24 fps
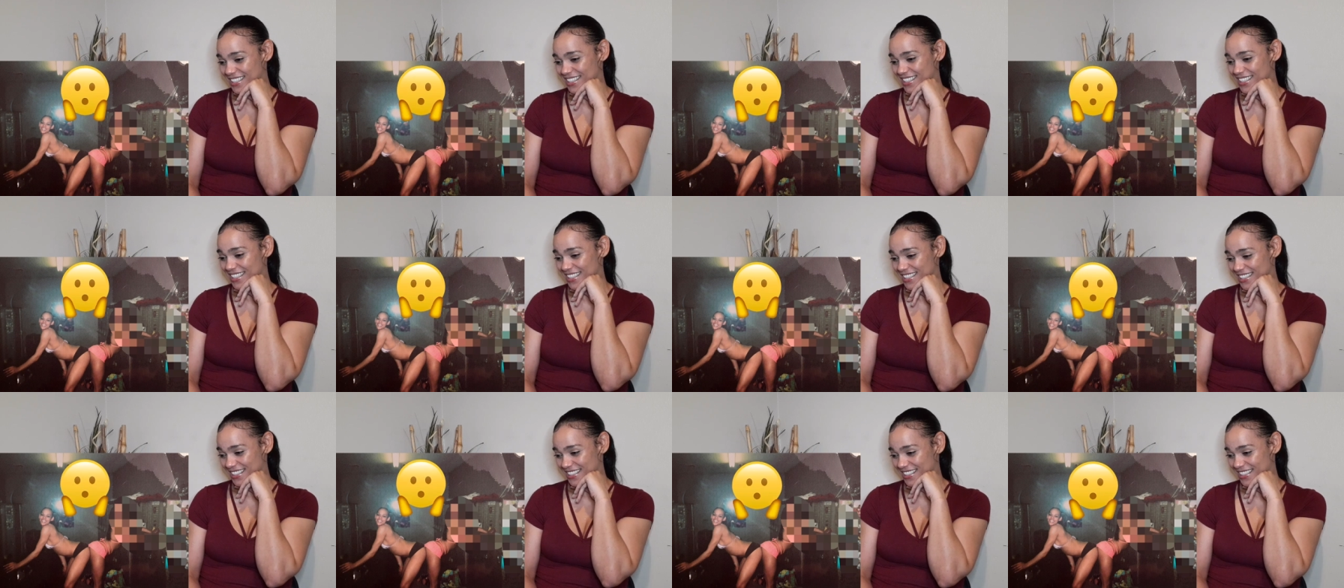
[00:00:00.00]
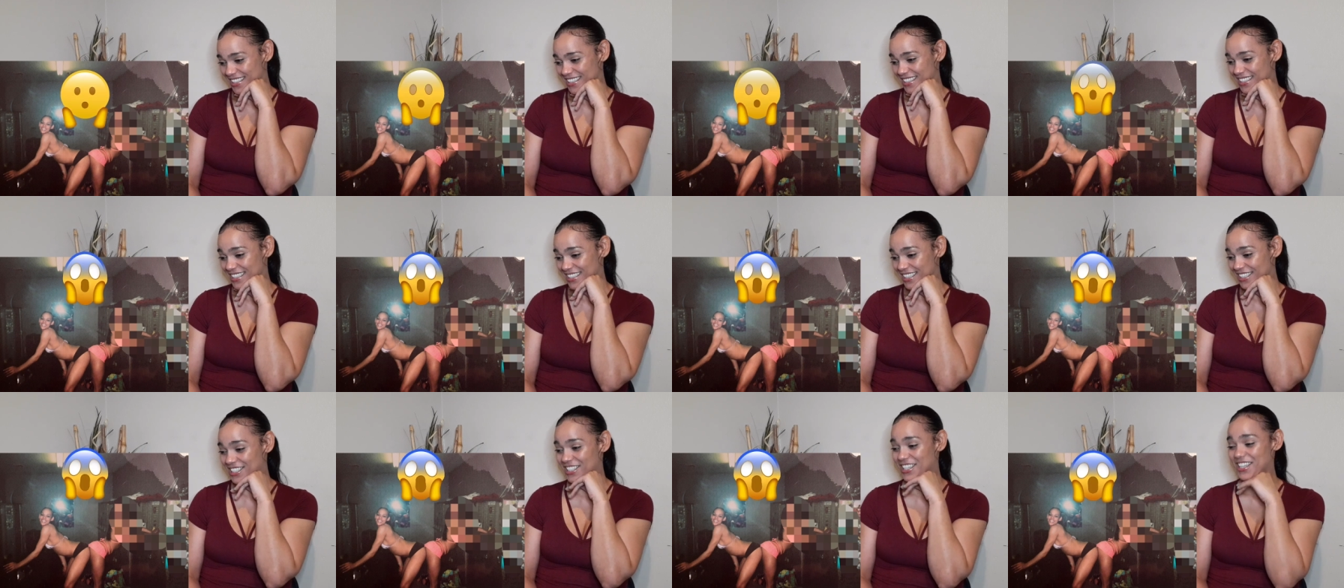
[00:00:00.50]

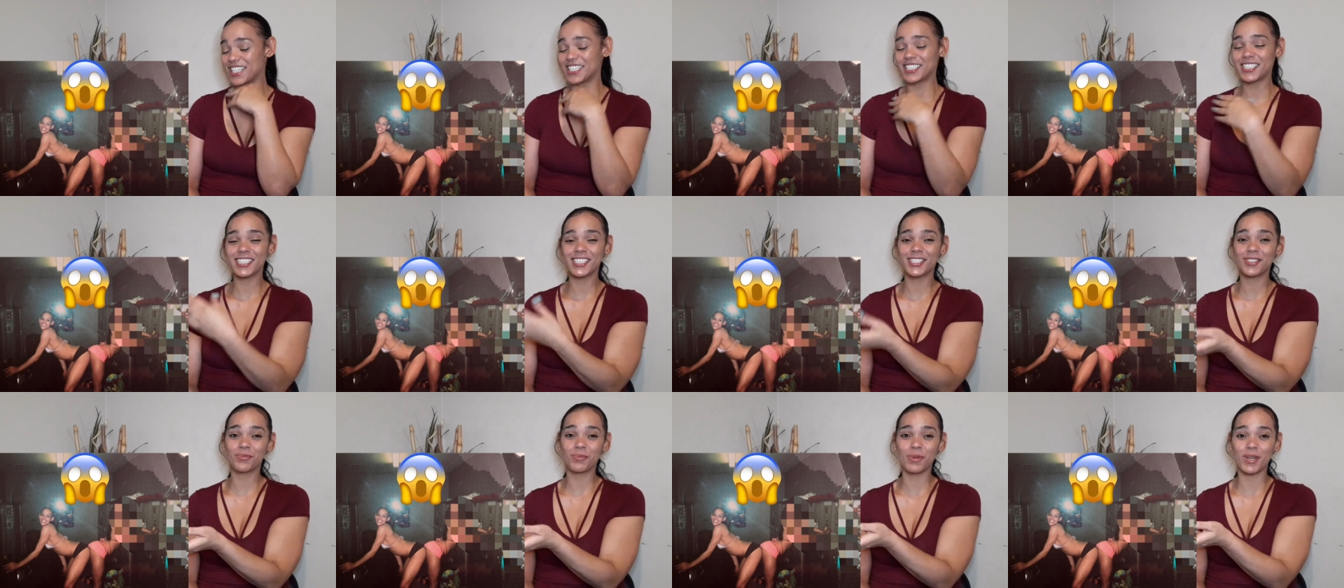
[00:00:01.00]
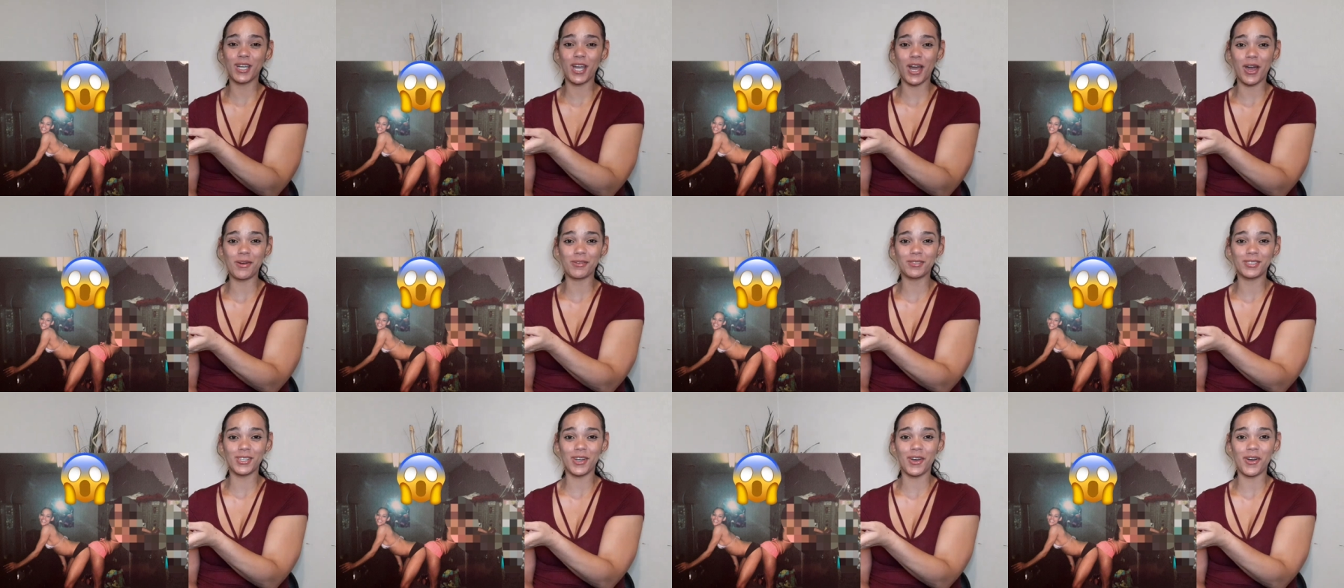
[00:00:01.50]
Uh, this is what
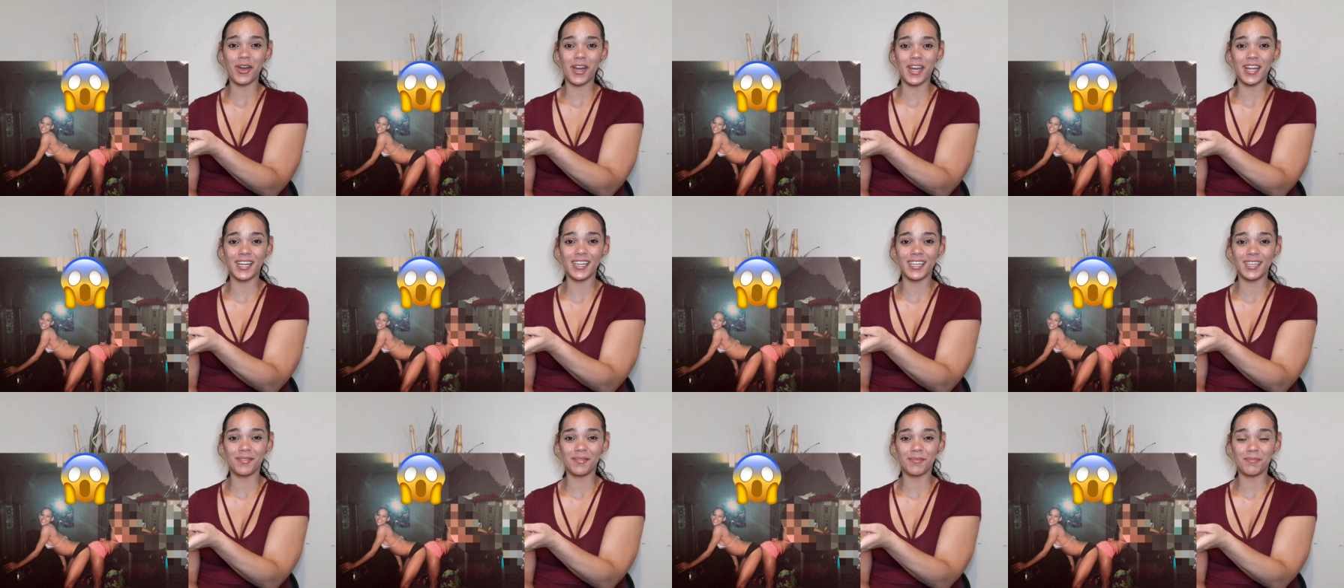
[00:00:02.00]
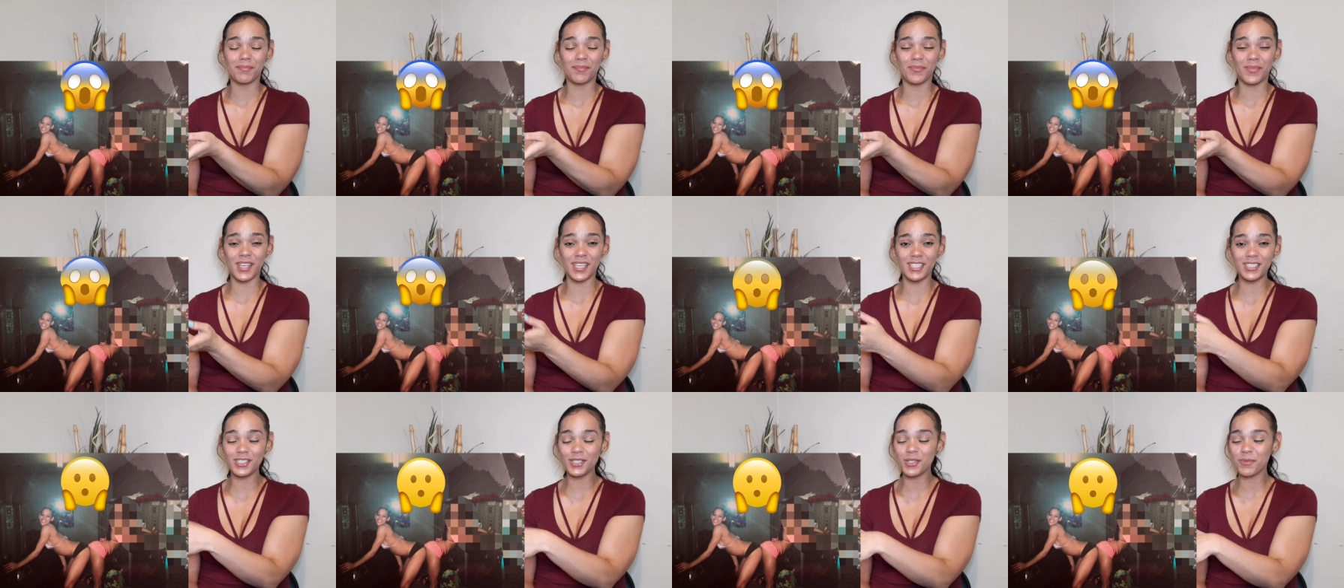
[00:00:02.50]
goes on.
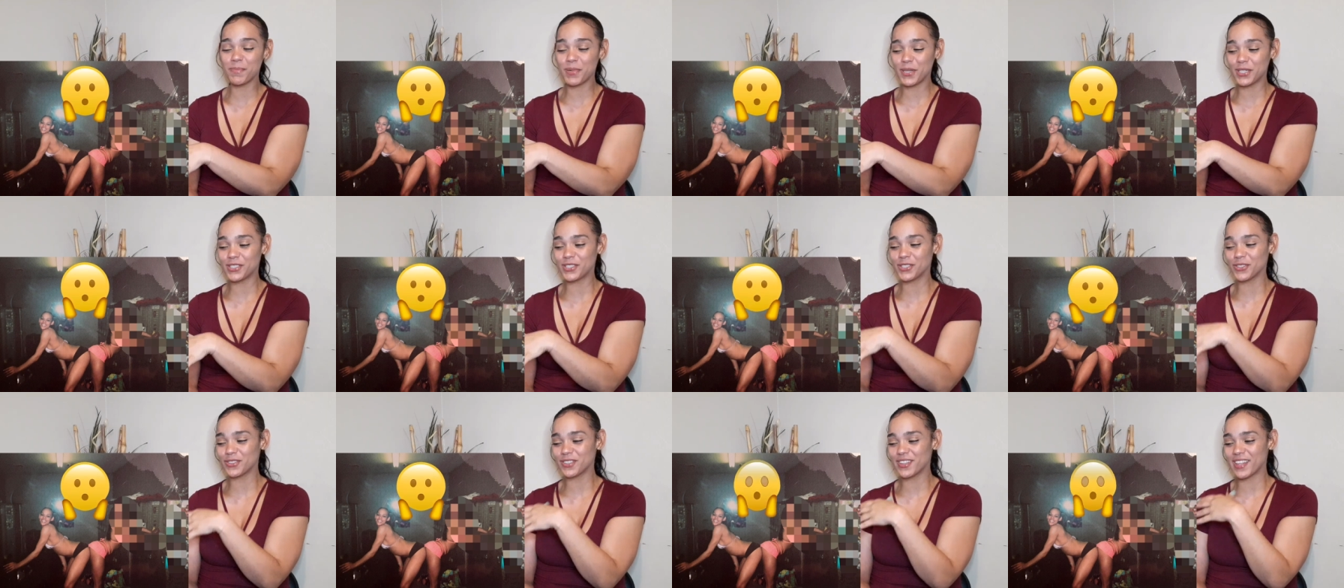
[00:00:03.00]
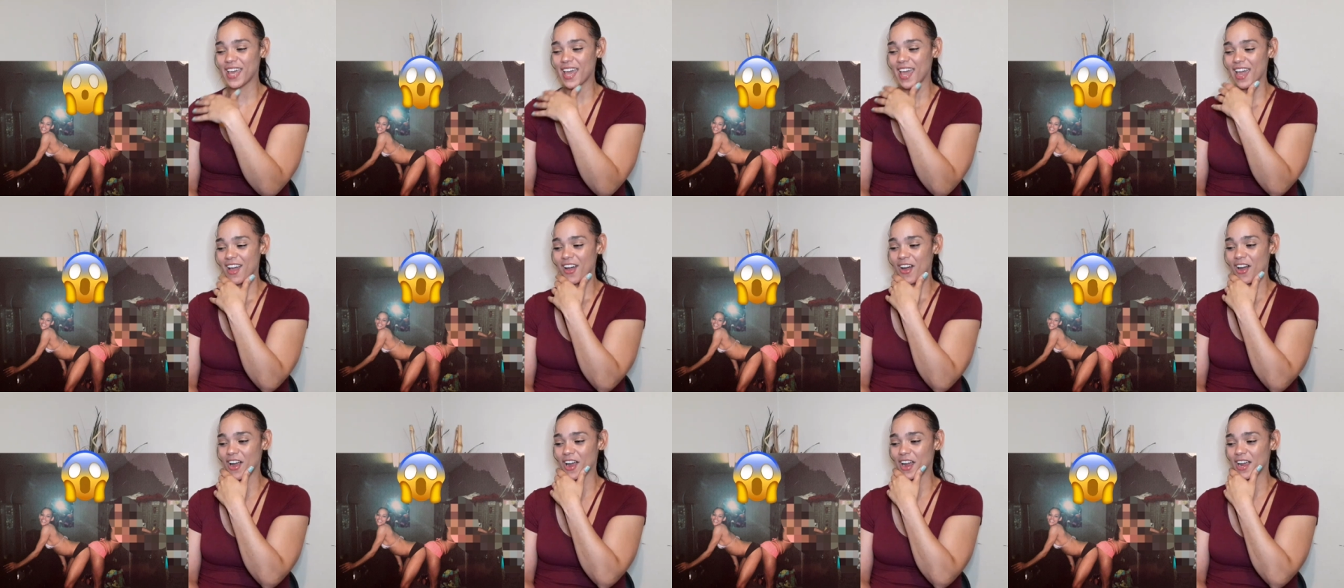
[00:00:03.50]
These are pictures
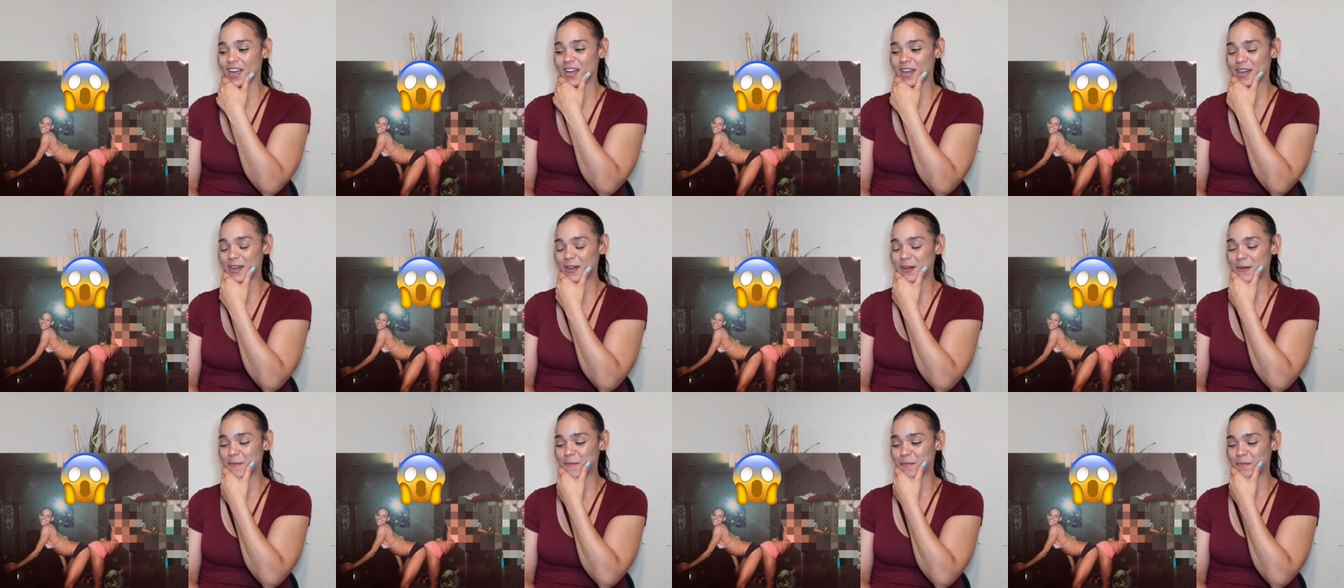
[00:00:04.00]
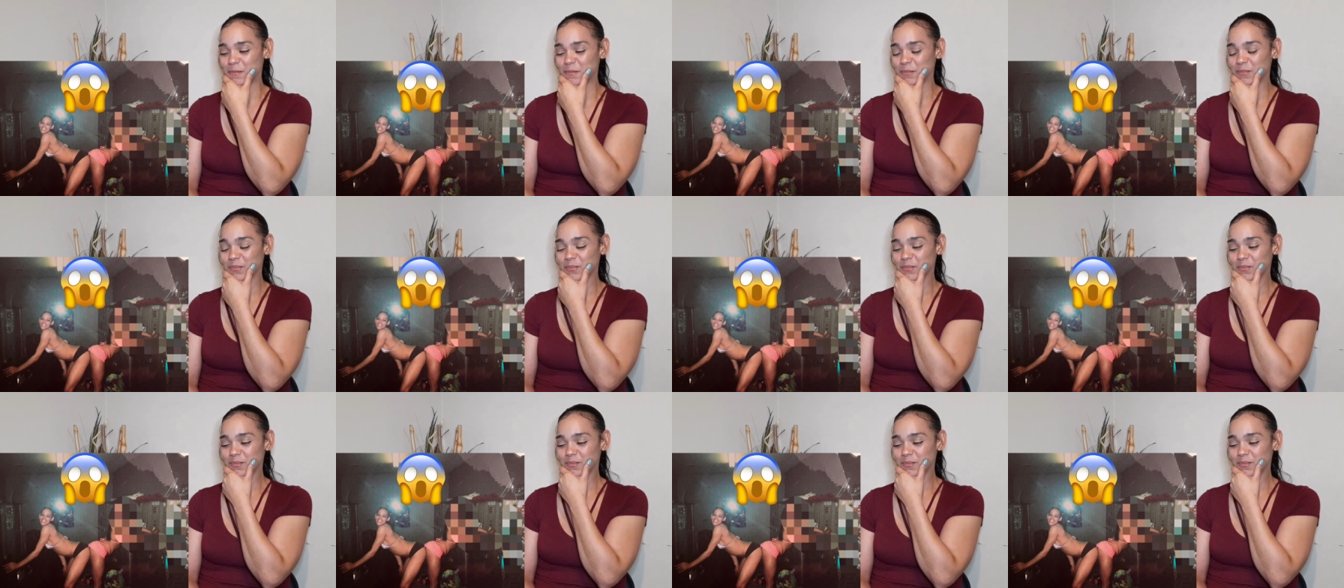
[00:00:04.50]
that are um